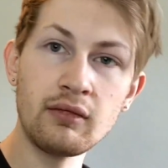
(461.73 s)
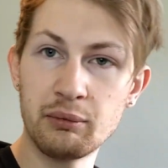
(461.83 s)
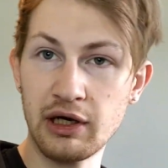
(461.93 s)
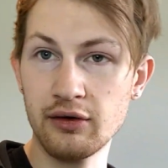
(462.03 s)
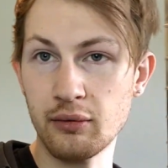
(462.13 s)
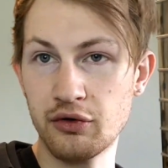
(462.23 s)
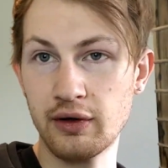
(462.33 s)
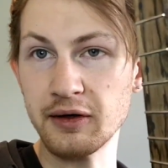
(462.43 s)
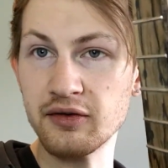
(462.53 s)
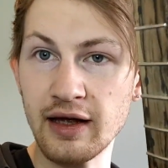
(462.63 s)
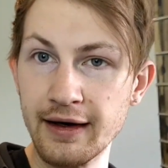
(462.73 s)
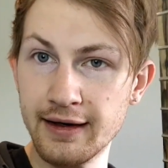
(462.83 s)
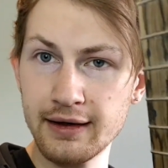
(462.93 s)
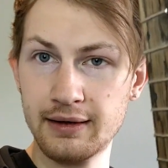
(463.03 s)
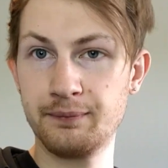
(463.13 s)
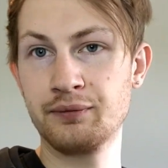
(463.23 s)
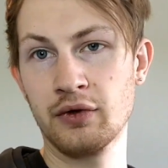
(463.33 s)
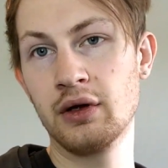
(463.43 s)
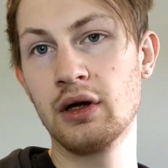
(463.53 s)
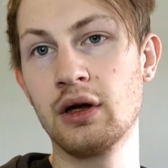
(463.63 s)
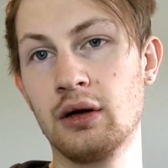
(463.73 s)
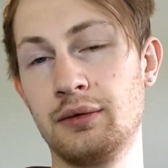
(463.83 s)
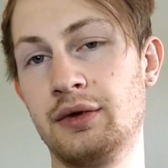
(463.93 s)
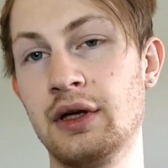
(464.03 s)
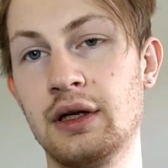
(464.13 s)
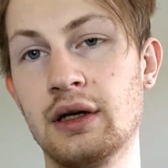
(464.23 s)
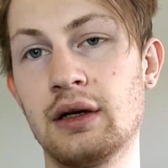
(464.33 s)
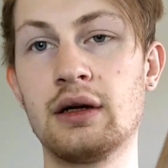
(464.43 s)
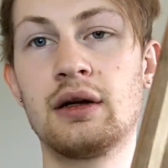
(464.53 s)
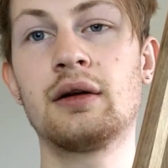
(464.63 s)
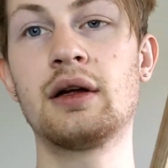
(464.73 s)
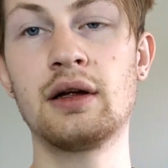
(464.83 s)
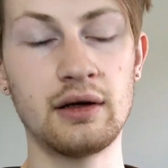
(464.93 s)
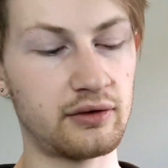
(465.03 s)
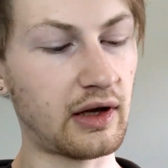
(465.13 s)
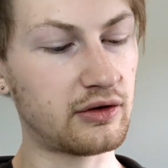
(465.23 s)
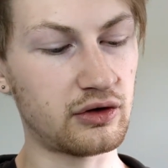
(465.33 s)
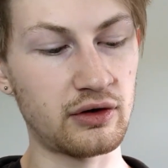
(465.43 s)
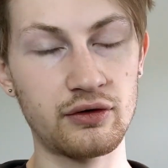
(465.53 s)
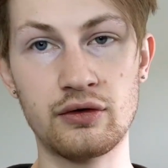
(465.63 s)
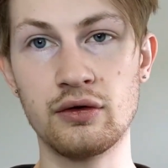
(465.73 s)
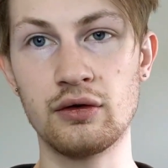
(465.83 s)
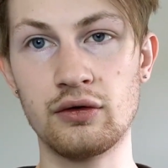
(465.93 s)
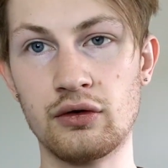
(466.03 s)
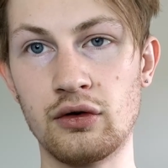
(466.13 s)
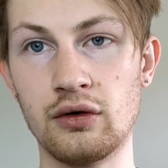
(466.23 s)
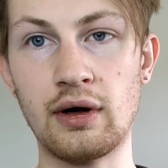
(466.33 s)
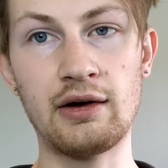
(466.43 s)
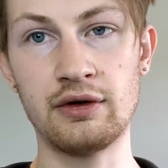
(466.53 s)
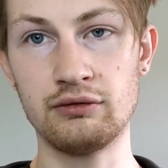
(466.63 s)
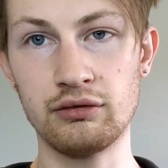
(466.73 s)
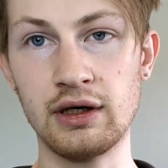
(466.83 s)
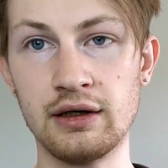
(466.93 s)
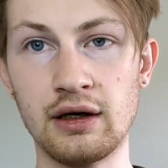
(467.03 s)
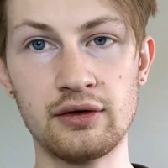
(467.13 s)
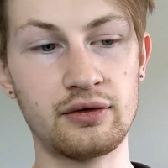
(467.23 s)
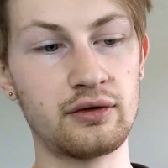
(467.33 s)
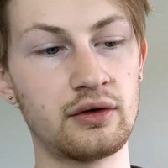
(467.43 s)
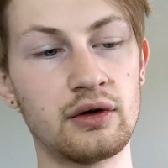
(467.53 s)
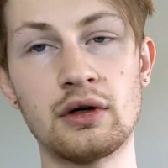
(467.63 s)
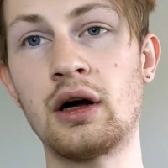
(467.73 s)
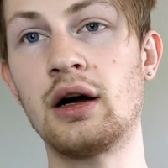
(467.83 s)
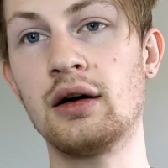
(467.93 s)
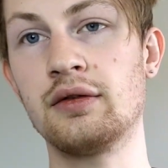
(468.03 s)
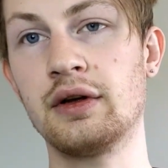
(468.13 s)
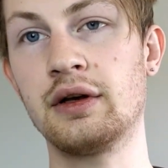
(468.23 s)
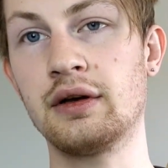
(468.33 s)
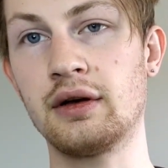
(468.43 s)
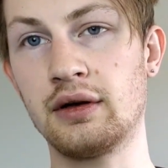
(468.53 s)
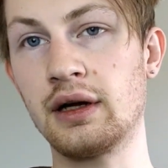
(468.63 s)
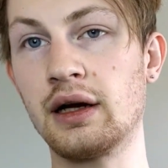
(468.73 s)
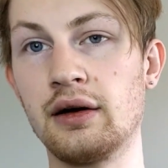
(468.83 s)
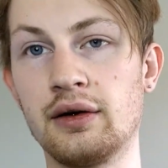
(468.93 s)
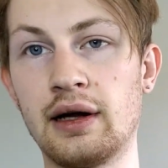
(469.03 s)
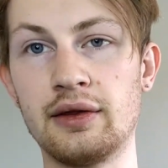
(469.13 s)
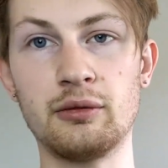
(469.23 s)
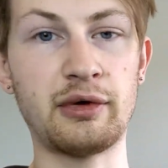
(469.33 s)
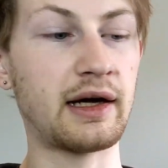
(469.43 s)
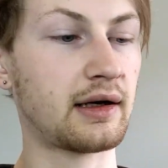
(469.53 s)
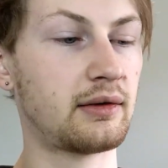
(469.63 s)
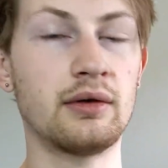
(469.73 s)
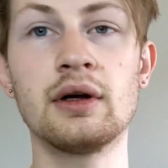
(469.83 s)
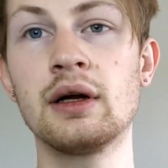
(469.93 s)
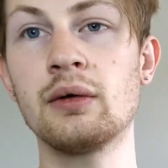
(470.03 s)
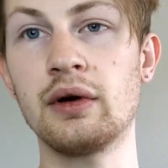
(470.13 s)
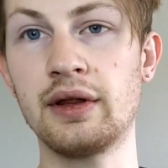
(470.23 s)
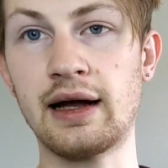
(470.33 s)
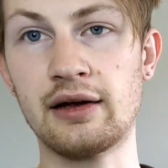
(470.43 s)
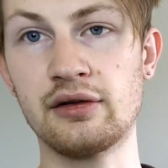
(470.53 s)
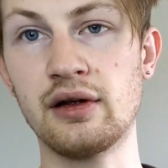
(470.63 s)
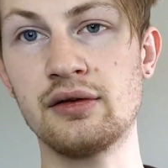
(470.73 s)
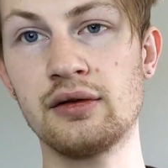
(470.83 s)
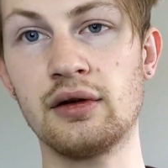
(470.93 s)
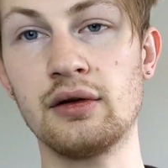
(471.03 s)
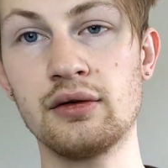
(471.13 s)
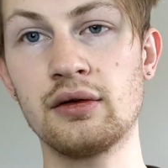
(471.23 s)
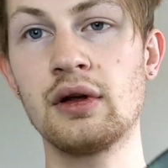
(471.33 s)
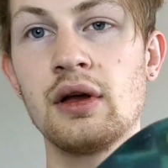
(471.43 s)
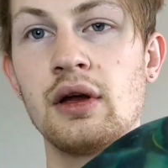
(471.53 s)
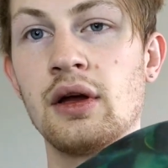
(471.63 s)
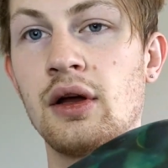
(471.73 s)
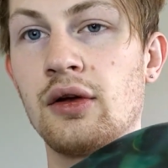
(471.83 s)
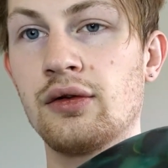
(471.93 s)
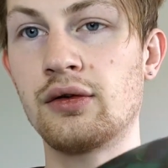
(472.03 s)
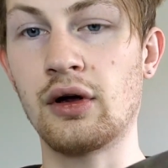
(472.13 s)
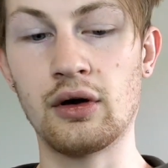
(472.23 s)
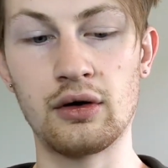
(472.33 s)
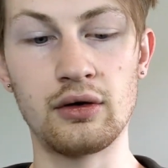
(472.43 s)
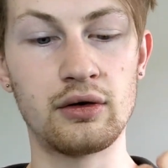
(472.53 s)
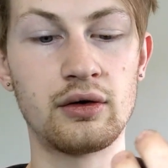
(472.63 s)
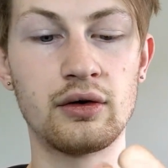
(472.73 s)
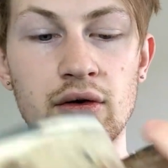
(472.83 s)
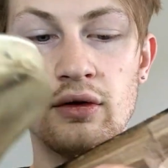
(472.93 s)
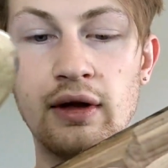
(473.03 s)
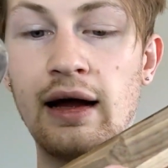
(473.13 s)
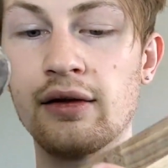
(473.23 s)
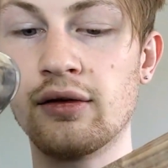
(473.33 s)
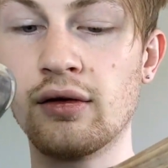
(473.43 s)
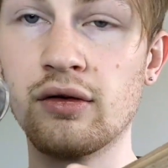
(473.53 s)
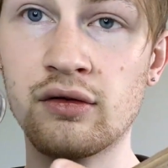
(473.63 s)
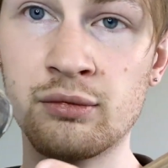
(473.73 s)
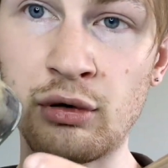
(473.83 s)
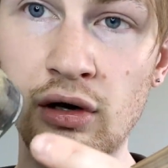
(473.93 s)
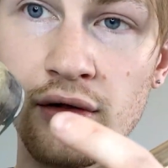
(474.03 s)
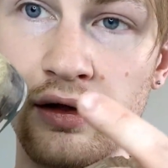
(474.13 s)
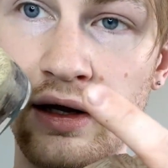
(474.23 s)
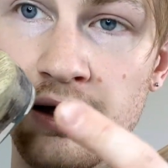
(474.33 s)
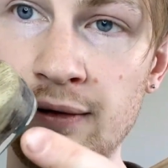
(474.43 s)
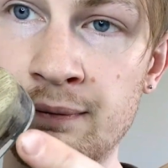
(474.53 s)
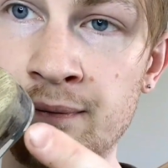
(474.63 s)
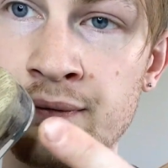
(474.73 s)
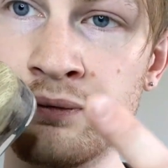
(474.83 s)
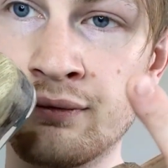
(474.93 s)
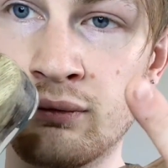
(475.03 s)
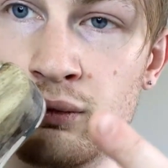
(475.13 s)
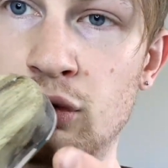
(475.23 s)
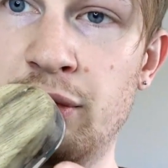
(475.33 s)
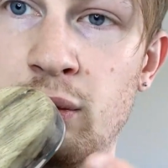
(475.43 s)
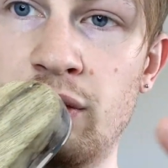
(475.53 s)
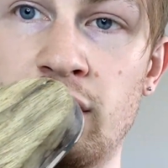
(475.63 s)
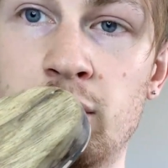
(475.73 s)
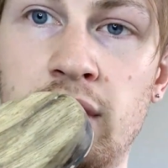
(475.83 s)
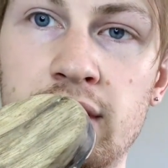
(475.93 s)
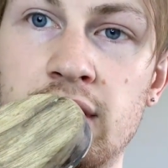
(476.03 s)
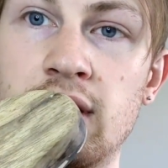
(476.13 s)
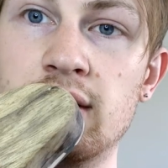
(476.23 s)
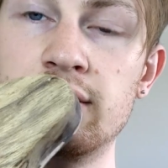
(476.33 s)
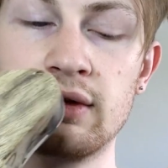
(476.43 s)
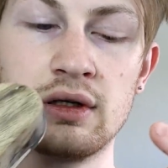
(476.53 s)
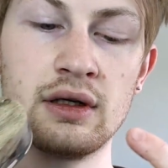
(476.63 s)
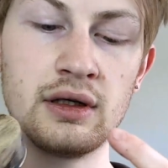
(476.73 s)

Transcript: Because I'm doing a set neck, the intention is to have a really nice carve in here at the back where the access is. So that spot there will be within my carve,